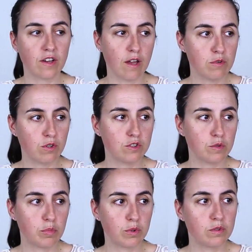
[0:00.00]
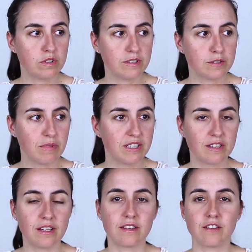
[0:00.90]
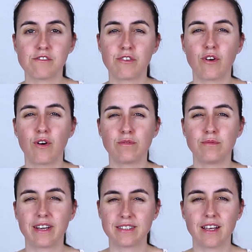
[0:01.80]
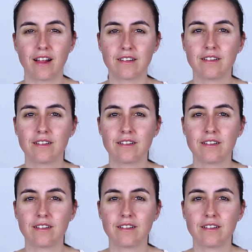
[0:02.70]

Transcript: okay, I'm going to pull this metadata from Excel.